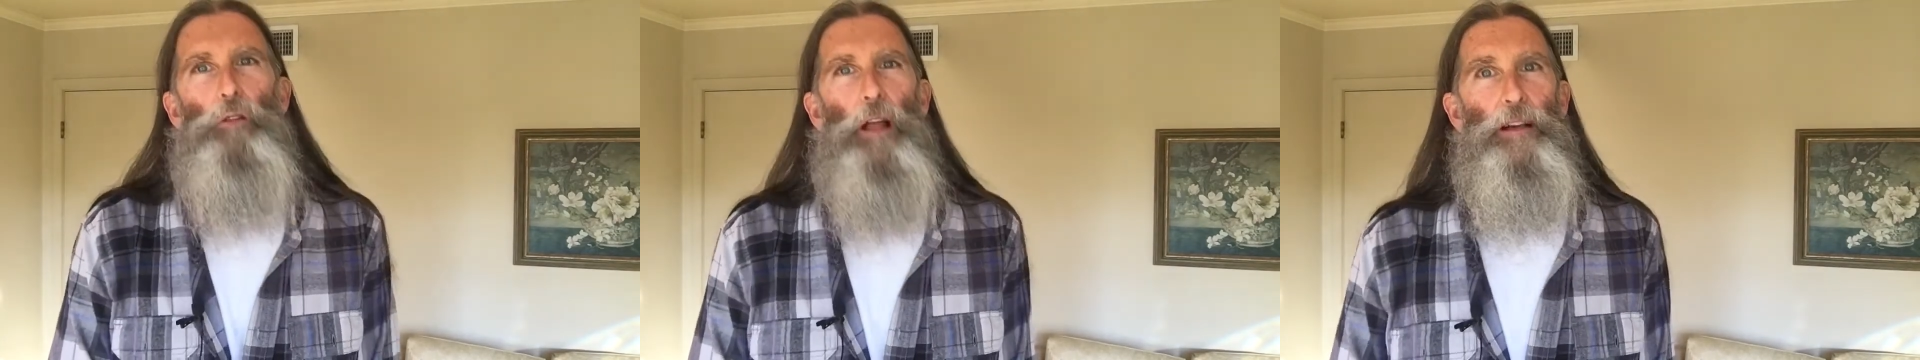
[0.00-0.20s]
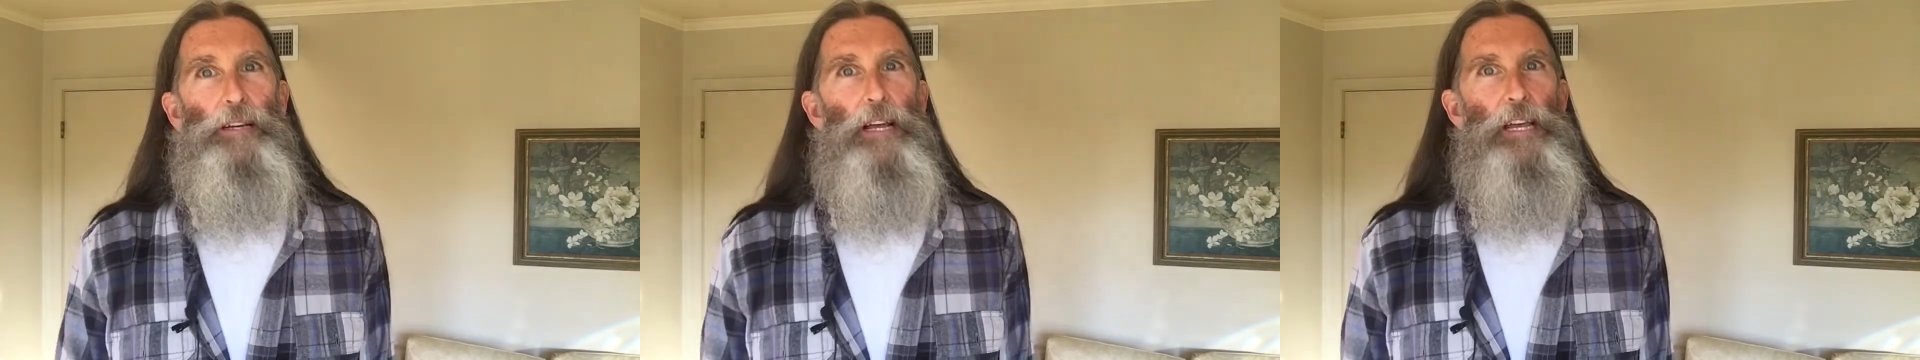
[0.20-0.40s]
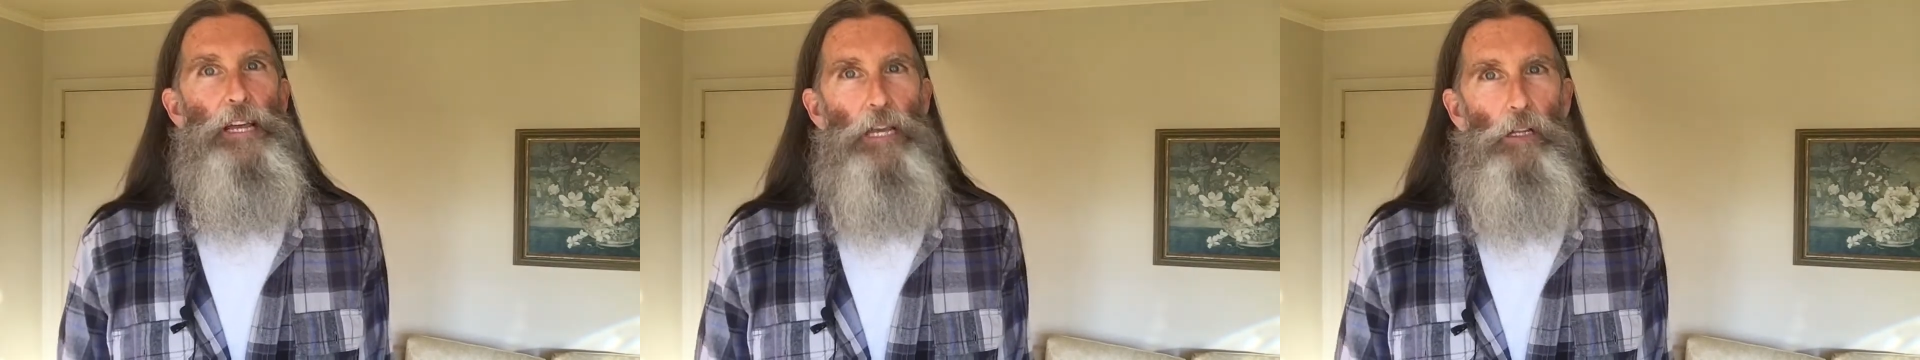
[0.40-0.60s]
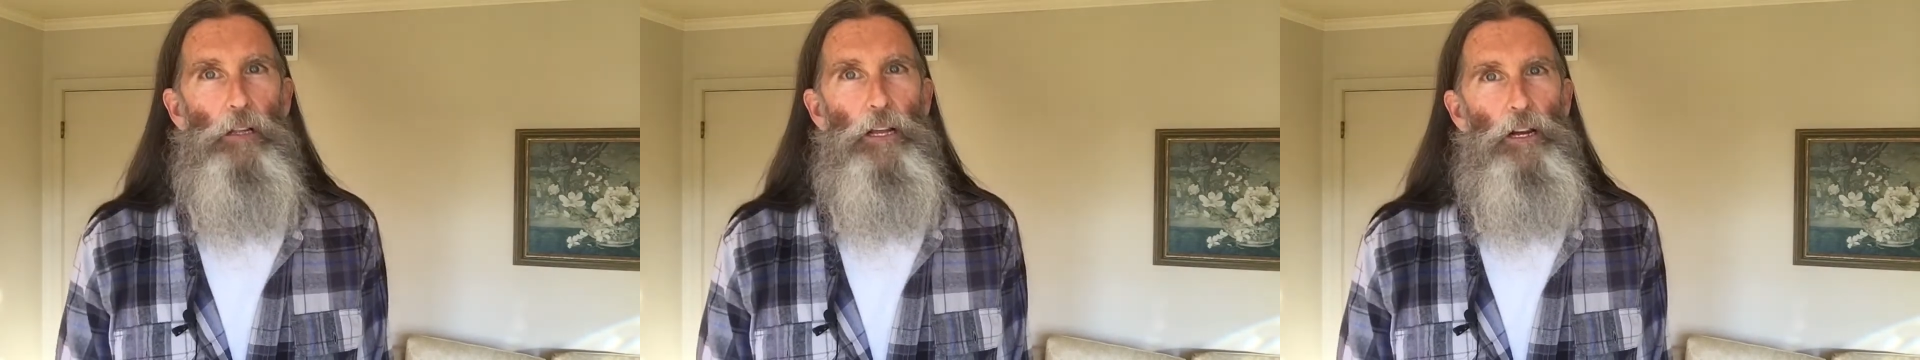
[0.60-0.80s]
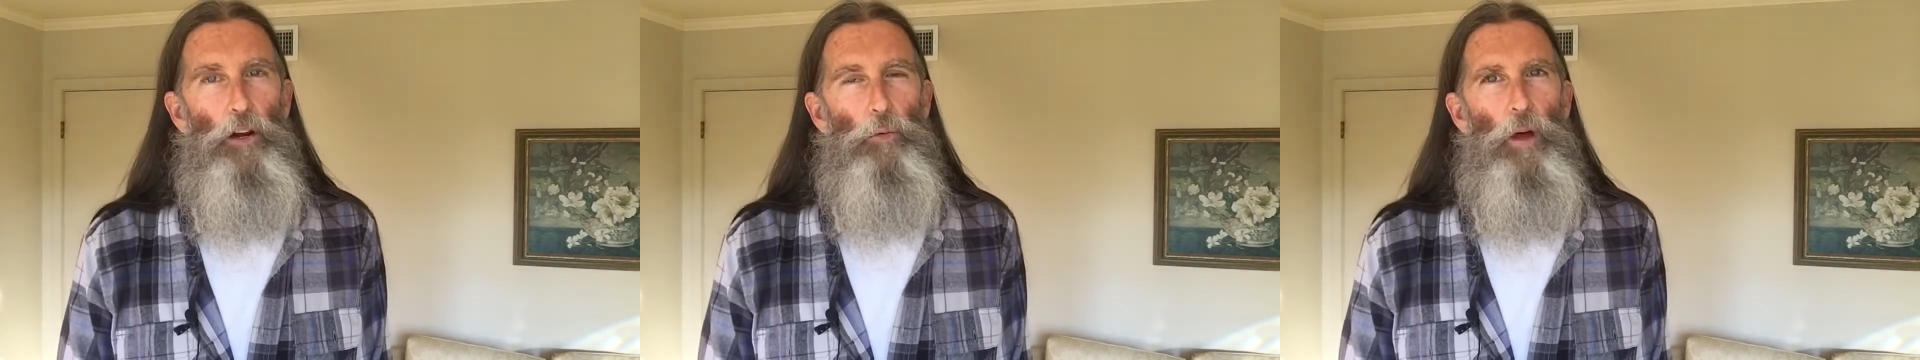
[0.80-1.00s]
like a
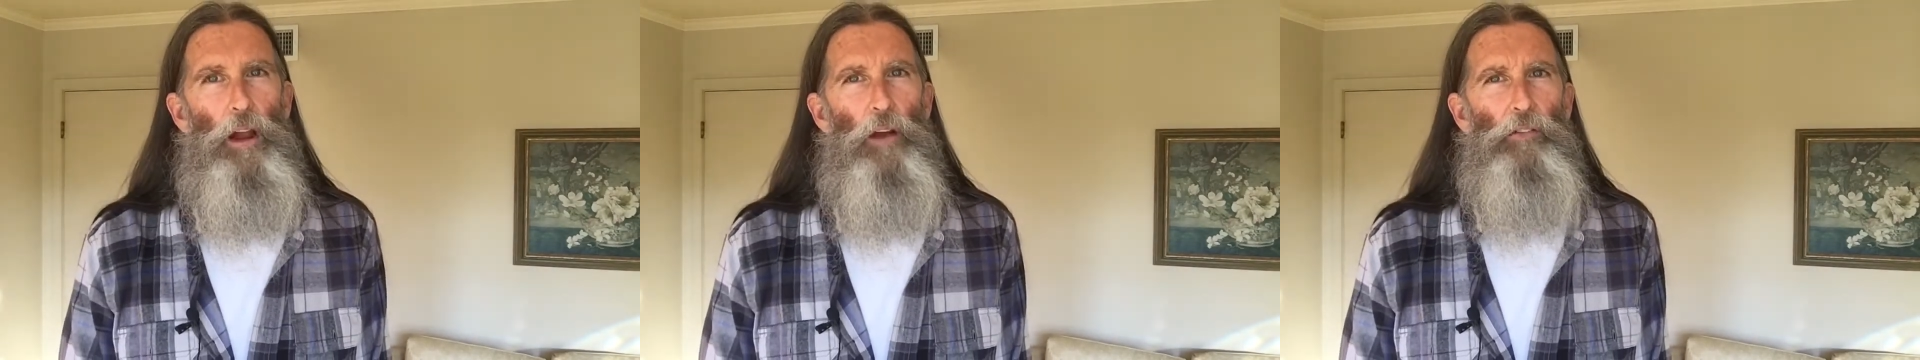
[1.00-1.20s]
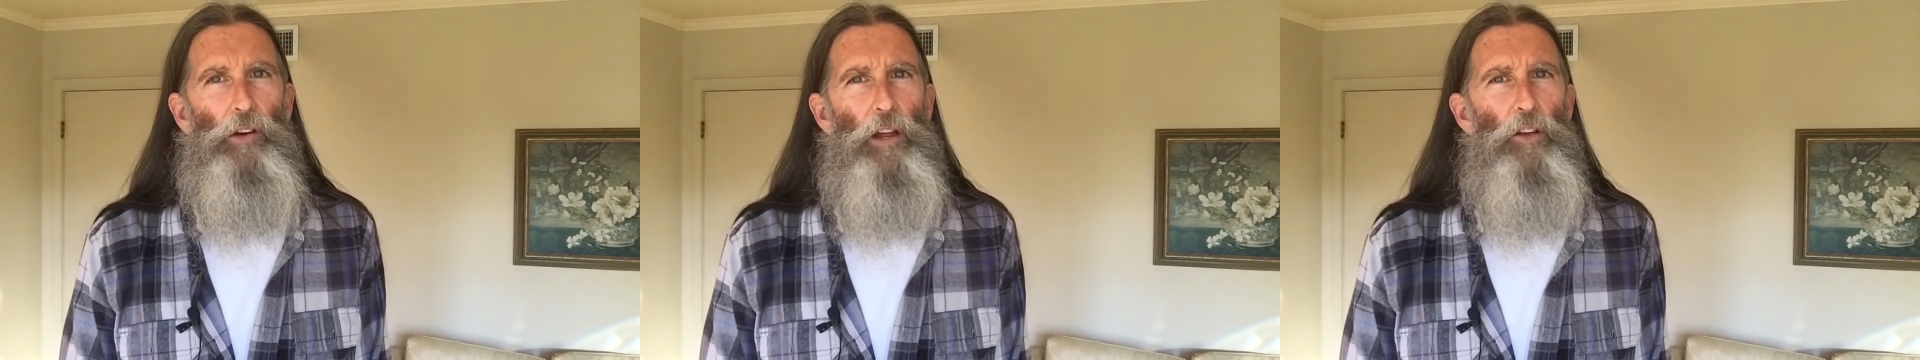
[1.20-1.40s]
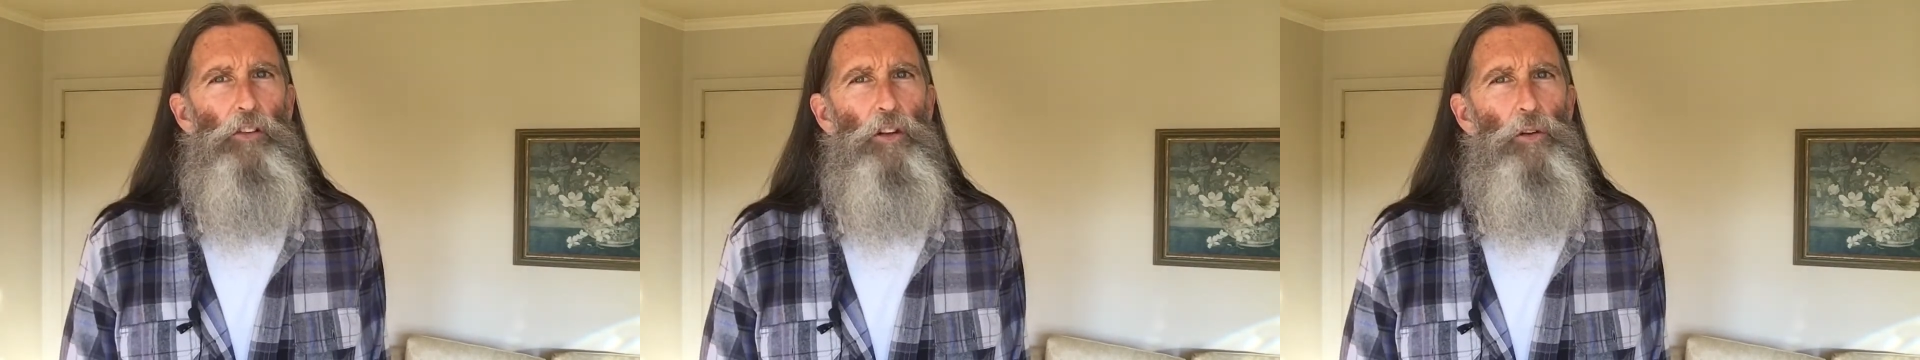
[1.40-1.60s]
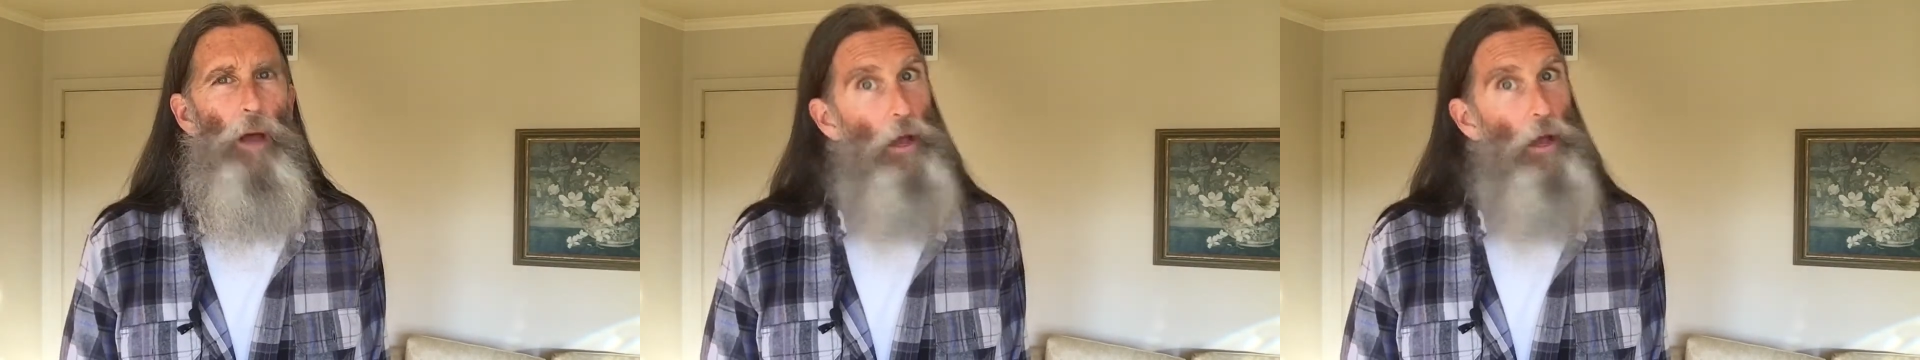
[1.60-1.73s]
healing or whatever issue,